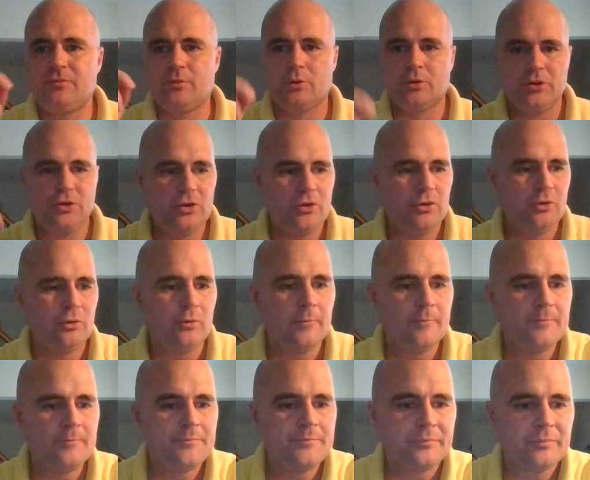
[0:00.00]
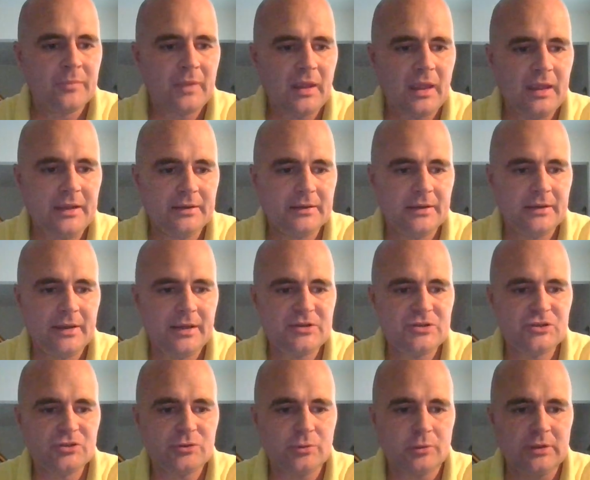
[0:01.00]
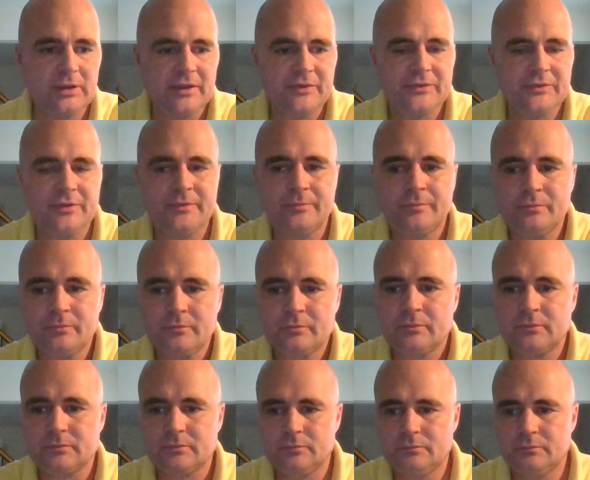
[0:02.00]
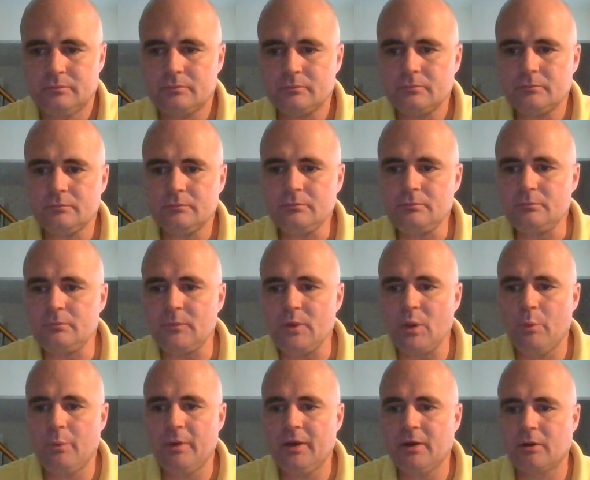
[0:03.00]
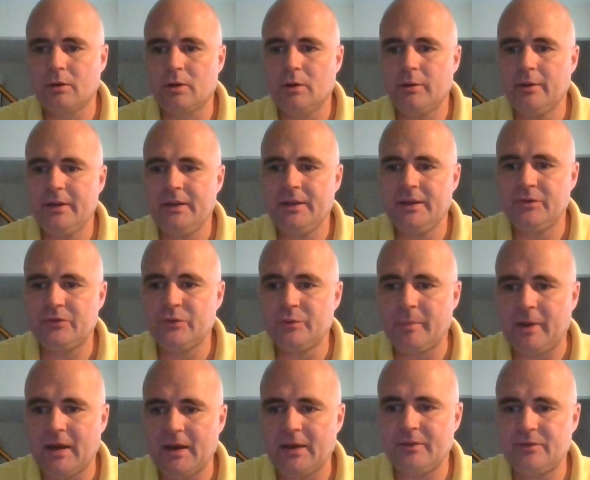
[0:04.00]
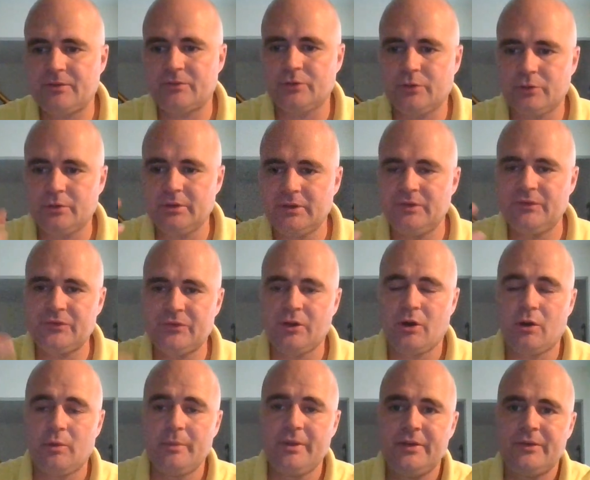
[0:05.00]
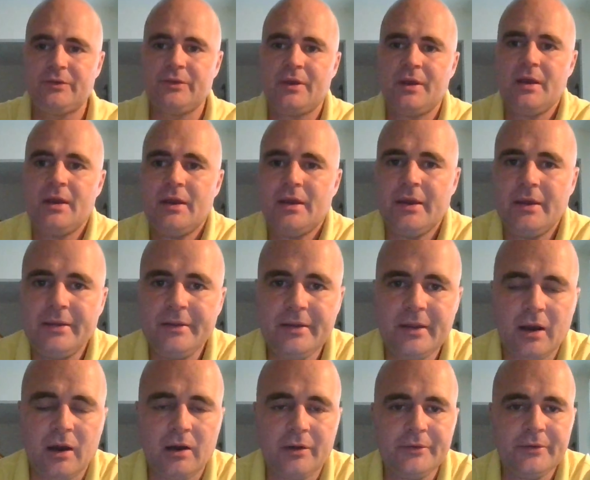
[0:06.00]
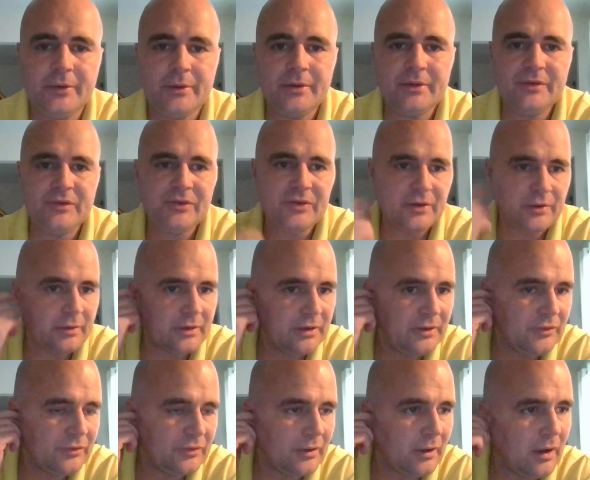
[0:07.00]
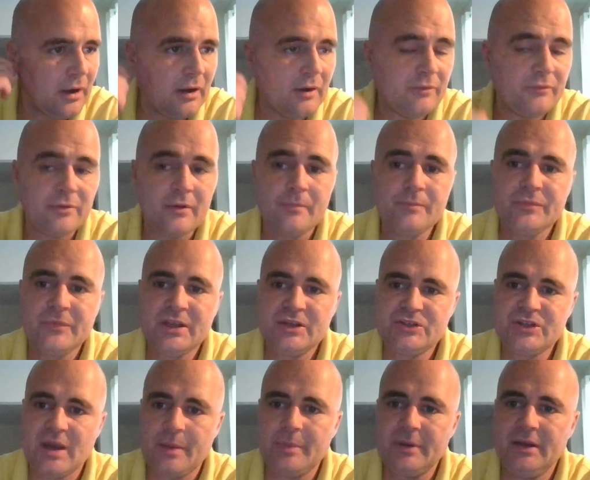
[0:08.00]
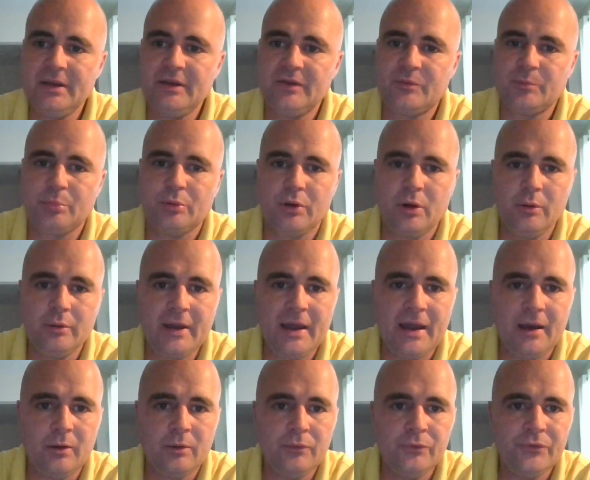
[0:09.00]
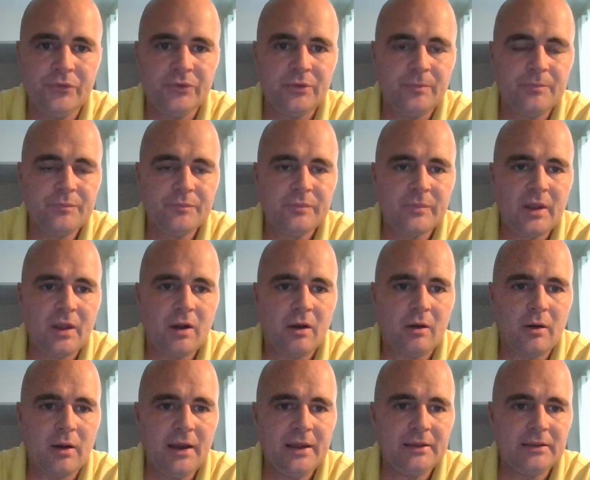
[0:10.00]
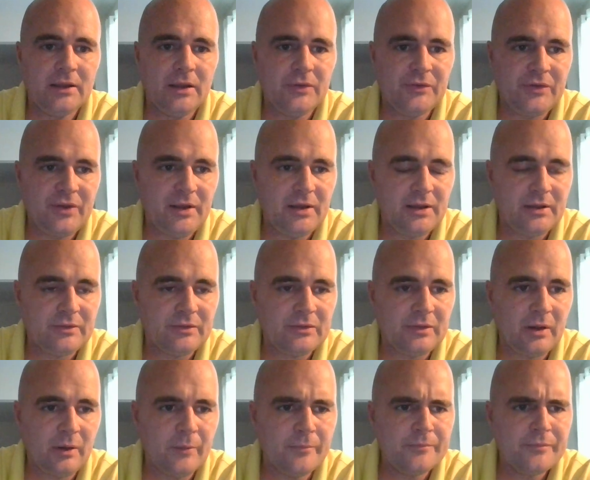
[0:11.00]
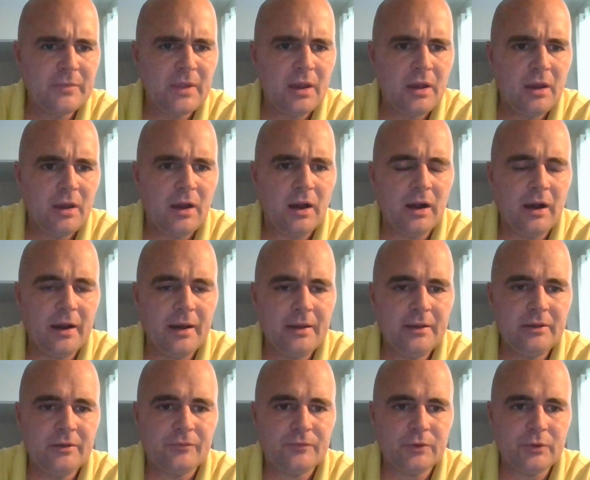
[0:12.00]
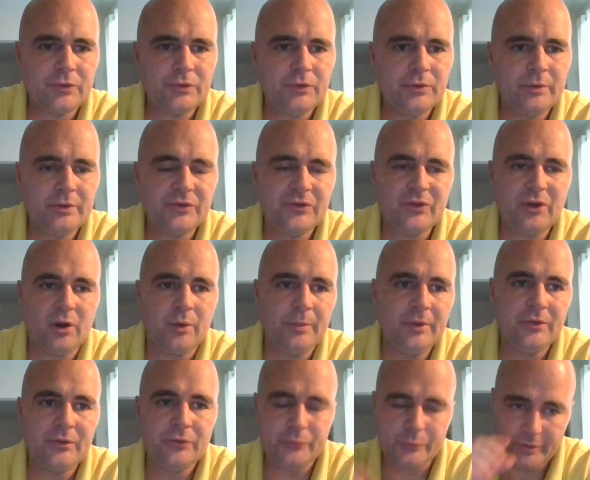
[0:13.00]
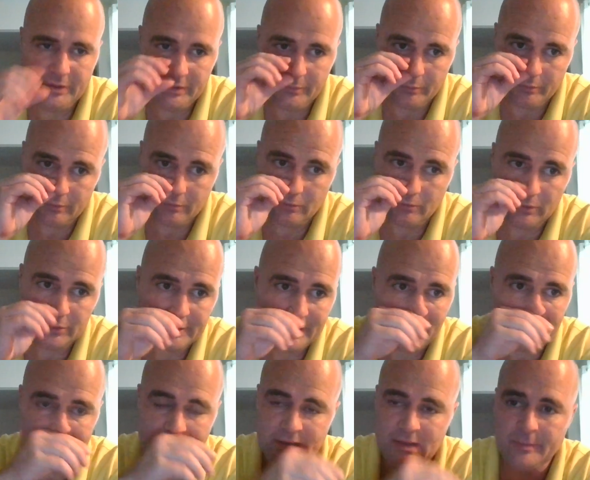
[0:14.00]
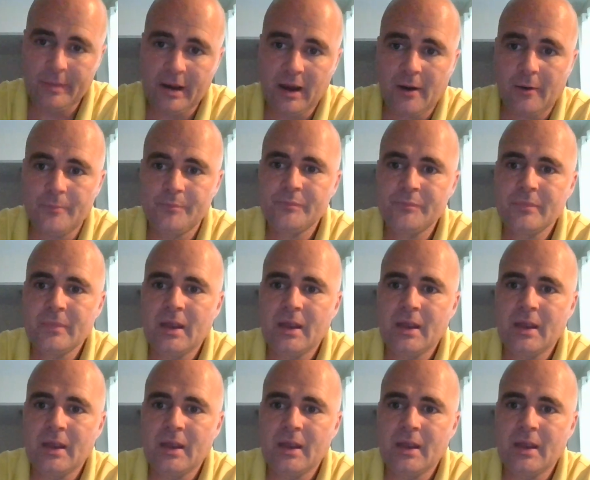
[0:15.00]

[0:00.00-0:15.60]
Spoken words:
for you. In today's short lesson, we are going into my third installment in the ongoing series of Japanese pronouns. All right, let's hit it. So, in the first two installments, we were talking about